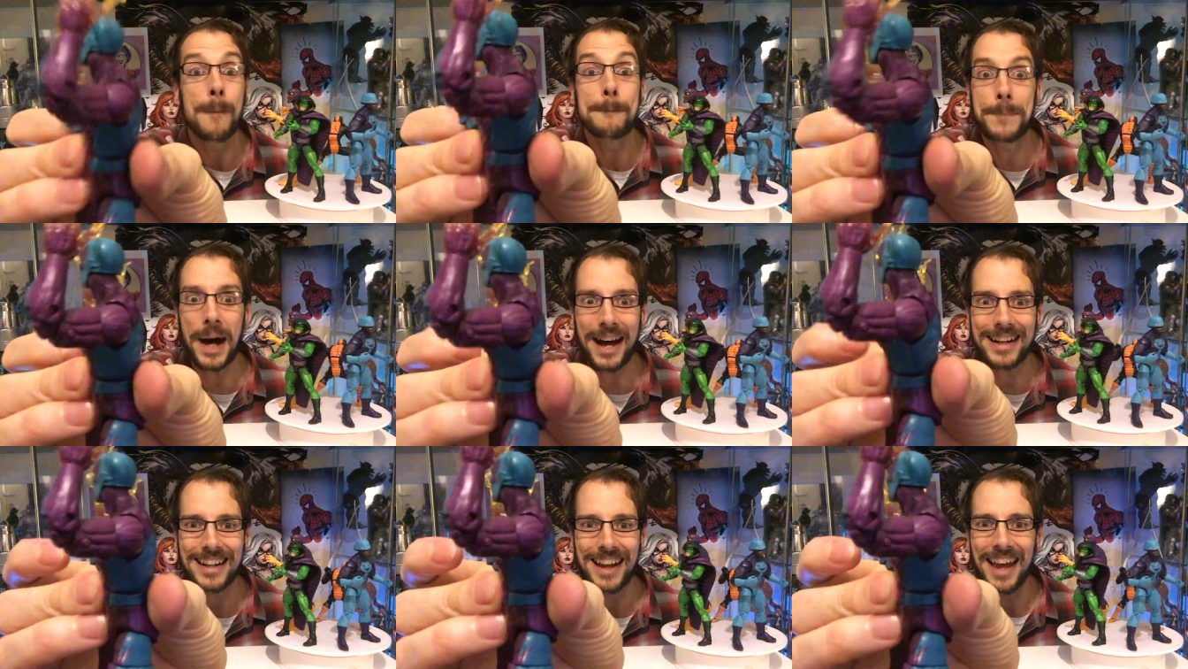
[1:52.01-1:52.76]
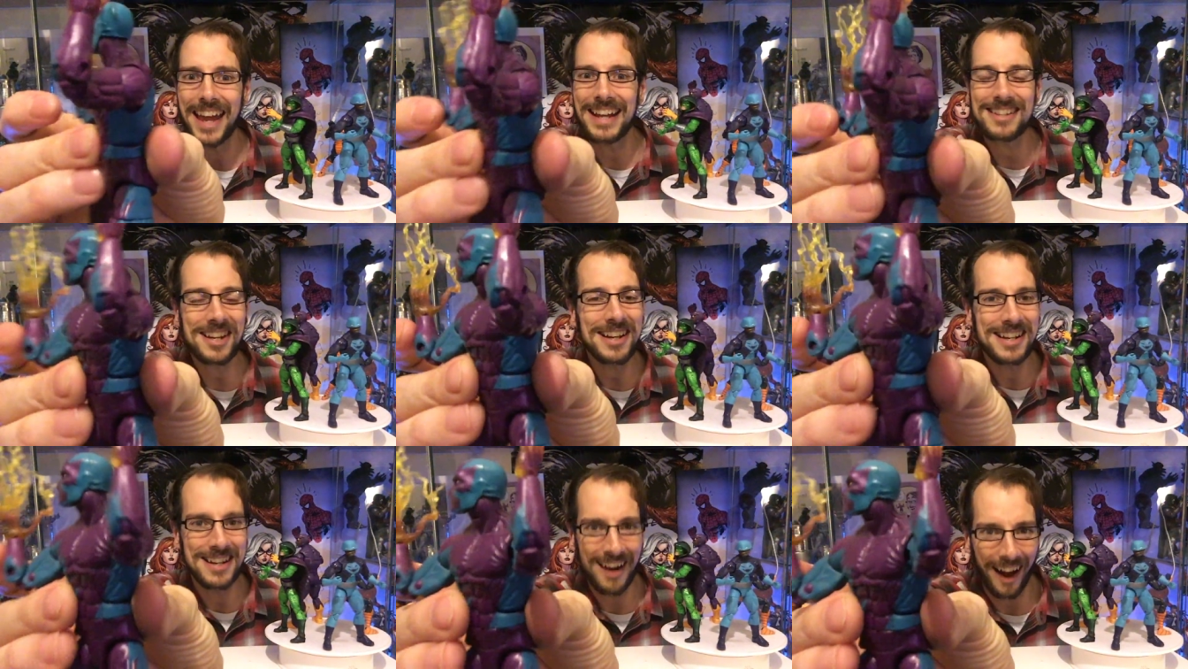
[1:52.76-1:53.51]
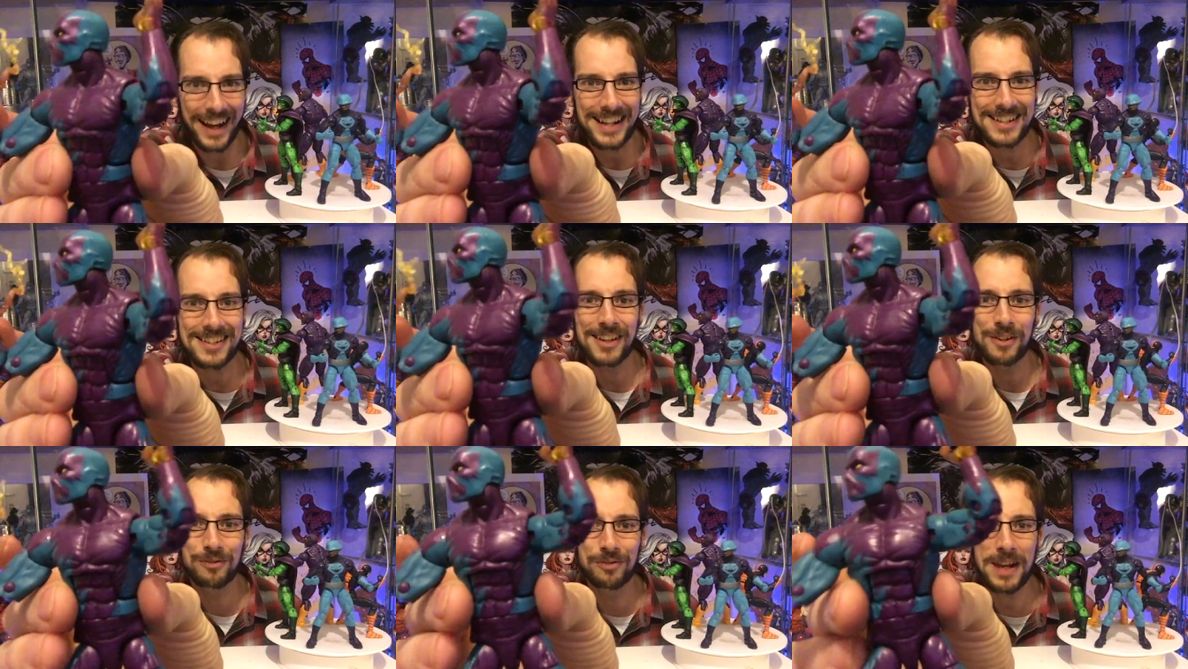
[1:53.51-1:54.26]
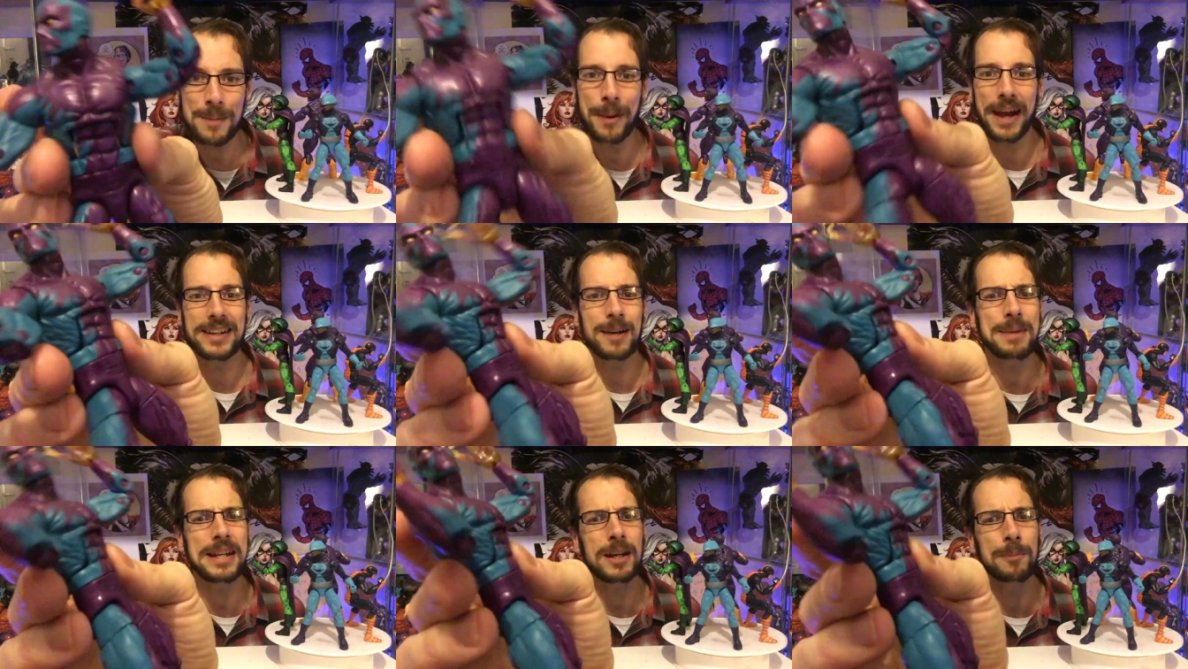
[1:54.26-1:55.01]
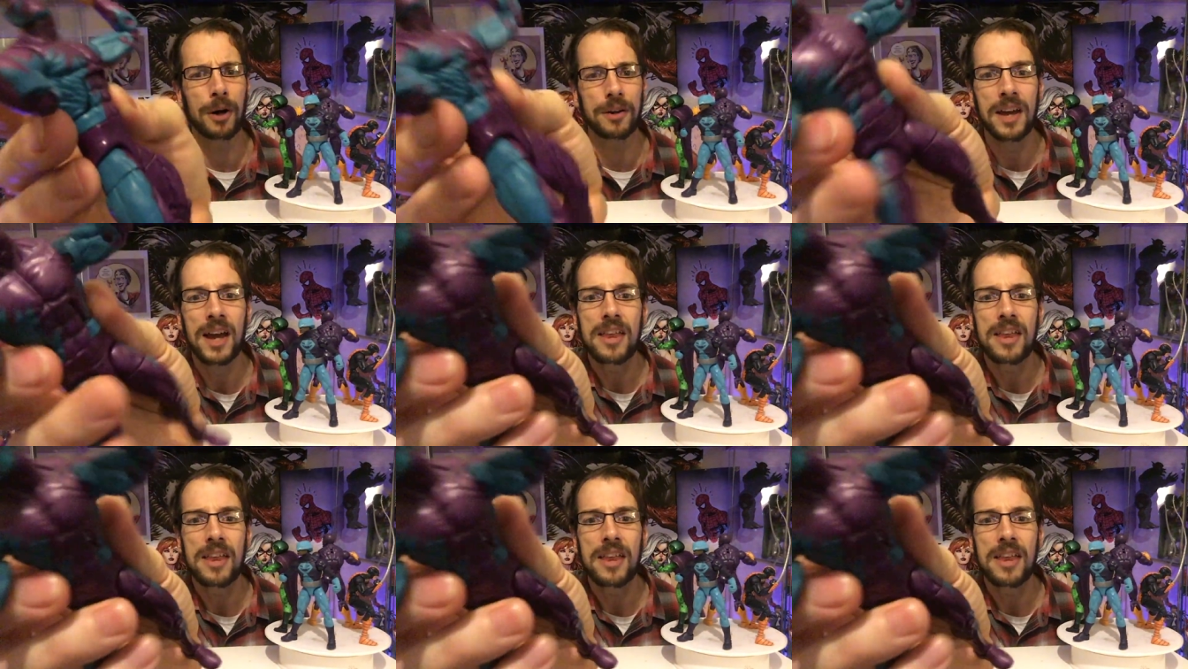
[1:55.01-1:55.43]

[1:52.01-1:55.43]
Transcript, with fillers: but it's a nice repaint. I mean, come on.